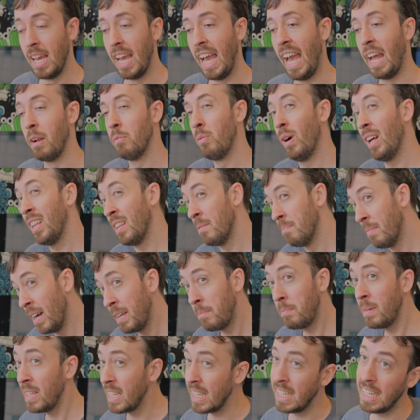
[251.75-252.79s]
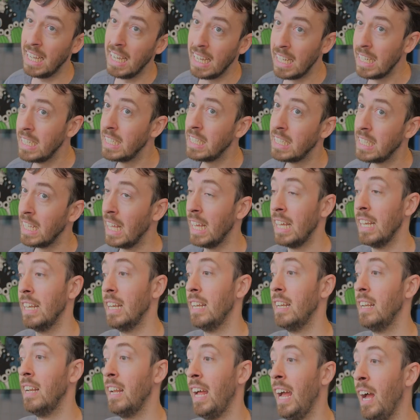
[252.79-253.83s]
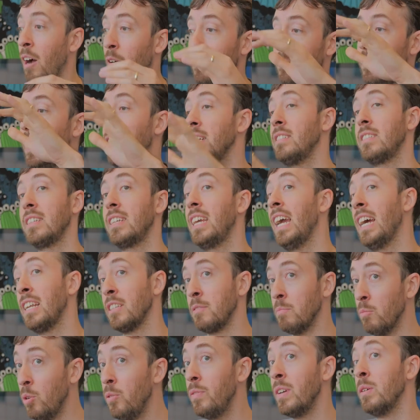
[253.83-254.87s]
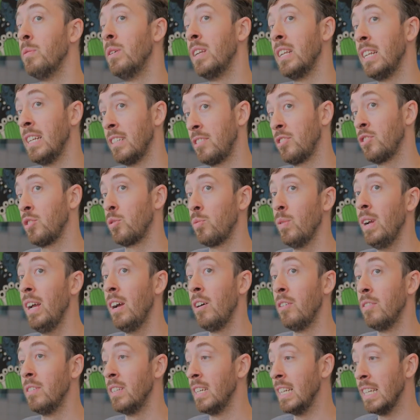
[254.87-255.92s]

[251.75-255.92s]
And while it might be the case that how fast the cat is moving when it hits the ground